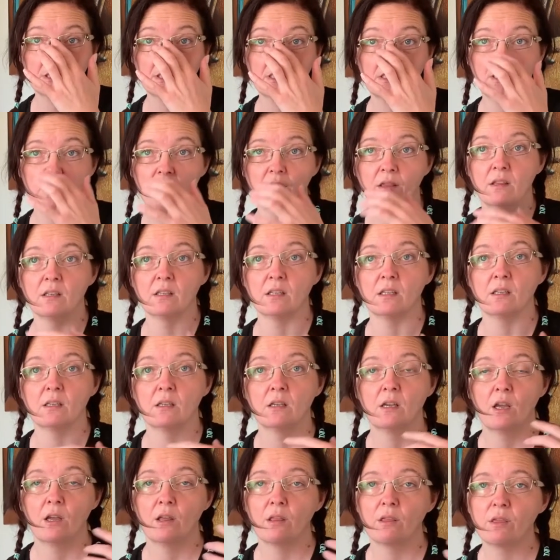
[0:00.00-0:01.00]
and the
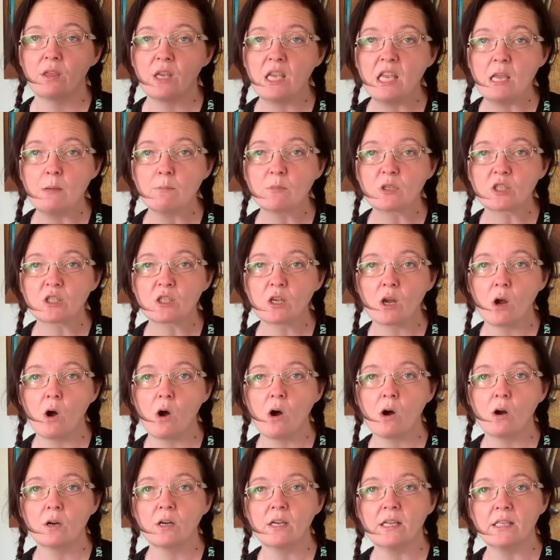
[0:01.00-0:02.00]
theme
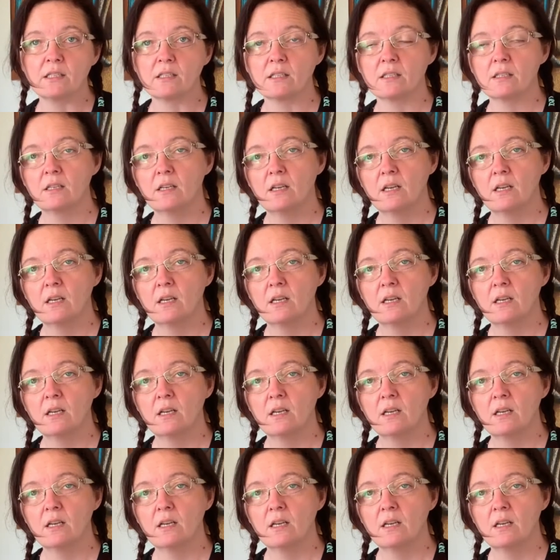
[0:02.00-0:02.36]
song is